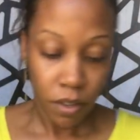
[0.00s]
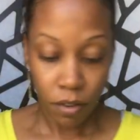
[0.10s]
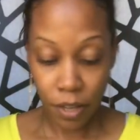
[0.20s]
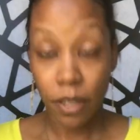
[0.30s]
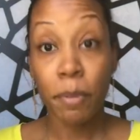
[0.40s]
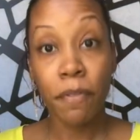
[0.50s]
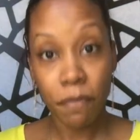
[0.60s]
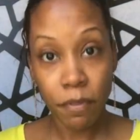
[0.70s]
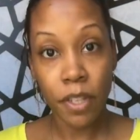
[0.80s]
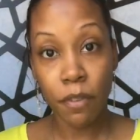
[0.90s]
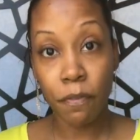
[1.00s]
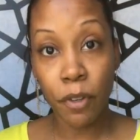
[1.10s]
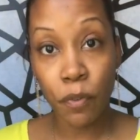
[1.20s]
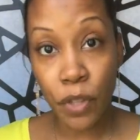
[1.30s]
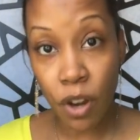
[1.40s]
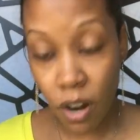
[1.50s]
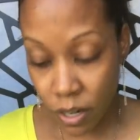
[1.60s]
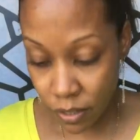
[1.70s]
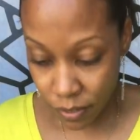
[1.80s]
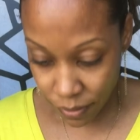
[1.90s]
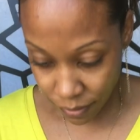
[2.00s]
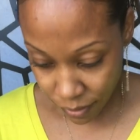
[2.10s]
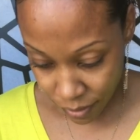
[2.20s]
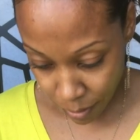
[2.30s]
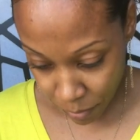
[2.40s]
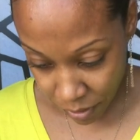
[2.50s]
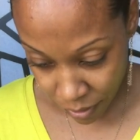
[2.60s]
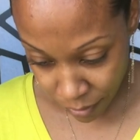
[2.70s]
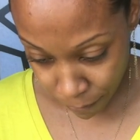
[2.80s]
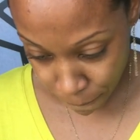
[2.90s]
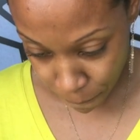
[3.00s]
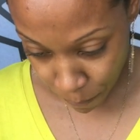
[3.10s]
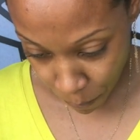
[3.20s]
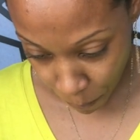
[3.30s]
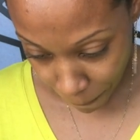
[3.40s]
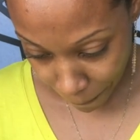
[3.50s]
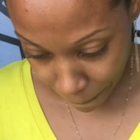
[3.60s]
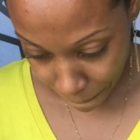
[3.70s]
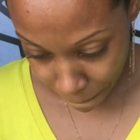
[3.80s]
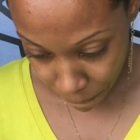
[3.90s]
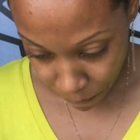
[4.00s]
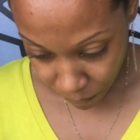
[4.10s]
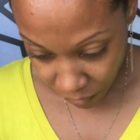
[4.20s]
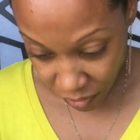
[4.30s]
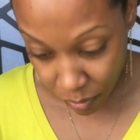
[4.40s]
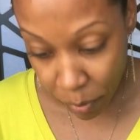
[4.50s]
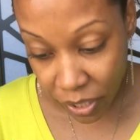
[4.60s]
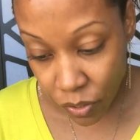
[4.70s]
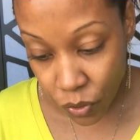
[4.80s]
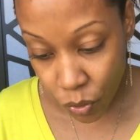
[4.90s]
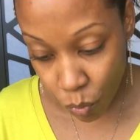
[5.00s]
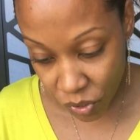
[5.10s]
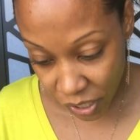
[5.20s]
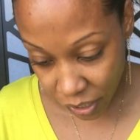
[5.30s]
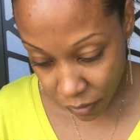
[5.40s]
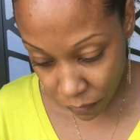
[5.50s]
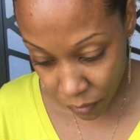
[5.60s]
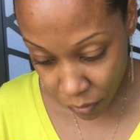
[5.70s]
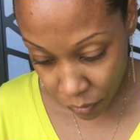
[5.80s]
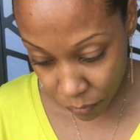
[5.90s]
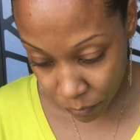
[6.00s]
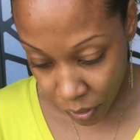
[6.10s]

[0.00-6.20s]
Okay, let me get a feel for the cards, and then I'm going to explain it to you once I get the feel.